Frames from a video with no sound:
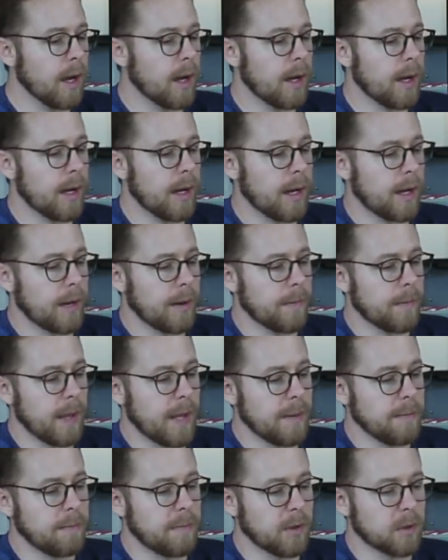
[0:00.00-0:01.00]

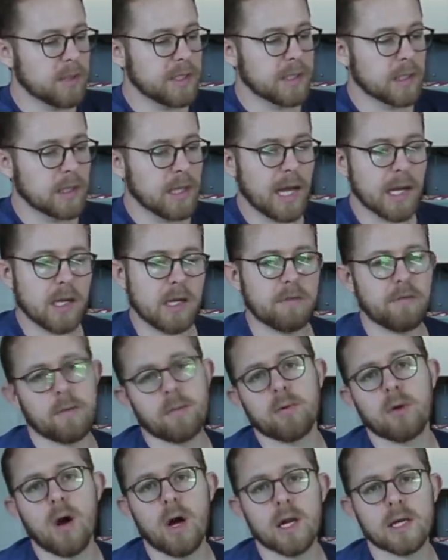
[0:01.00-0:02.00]
and building a lot of
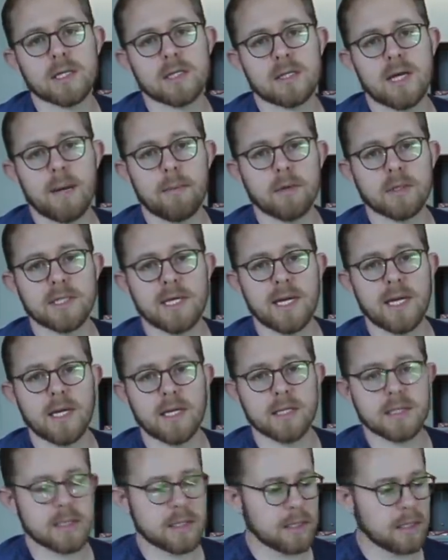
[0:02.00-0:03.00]
different products
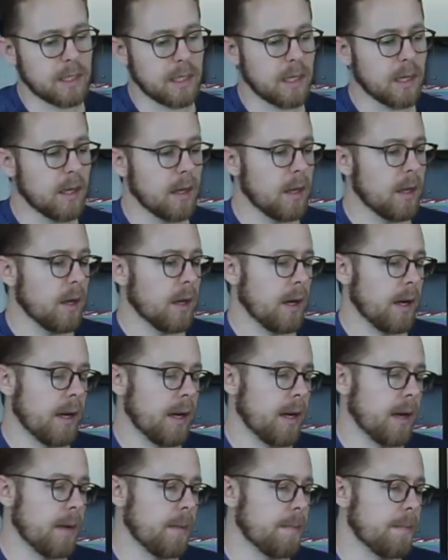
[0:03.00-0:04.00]
simultaneously,
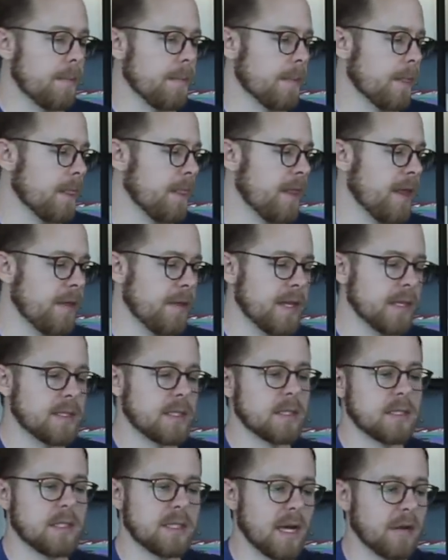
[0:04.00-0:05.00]
then this
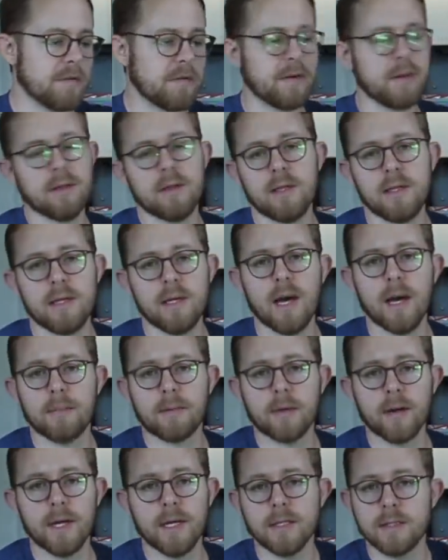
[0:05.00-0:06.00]
is definitely the
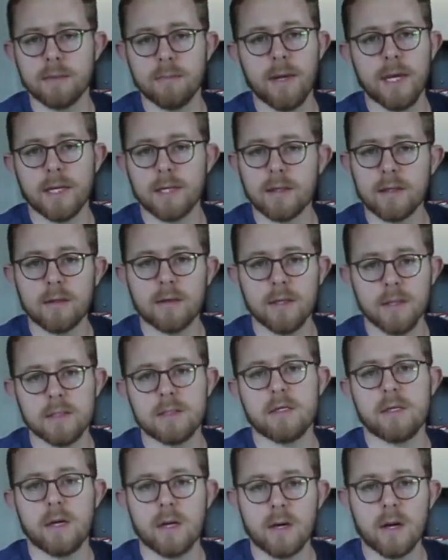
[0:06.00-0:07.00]
upgrade to make
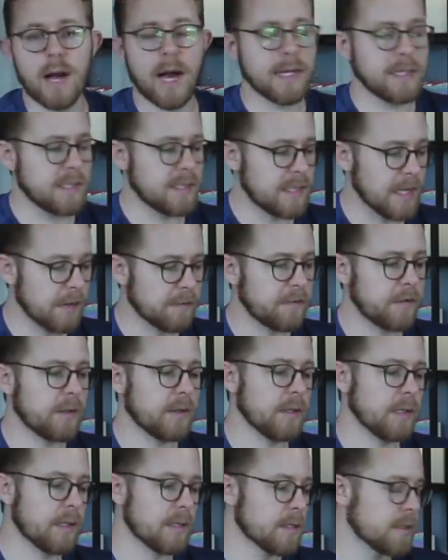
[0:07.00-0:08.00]
this year. I
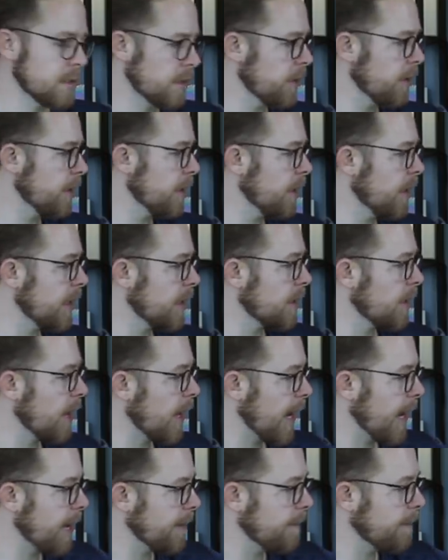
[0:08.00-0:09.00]
definitely consider it. Like,
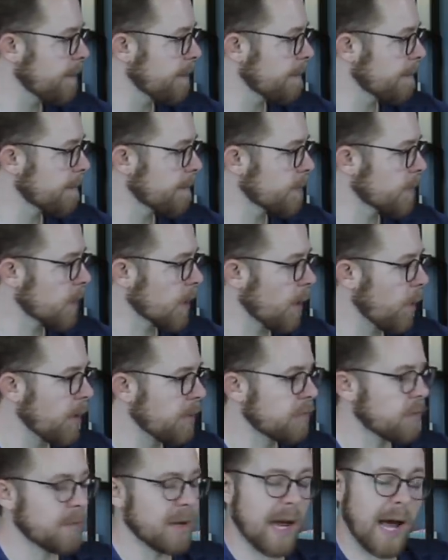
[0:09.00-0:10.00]
I
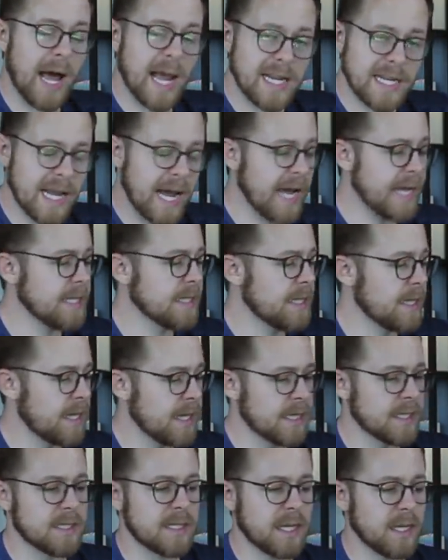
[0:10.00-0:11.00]
went from an i9 to
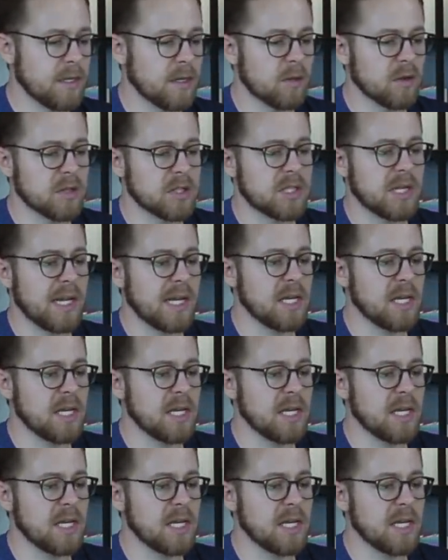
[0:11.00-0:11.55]
this and noticed a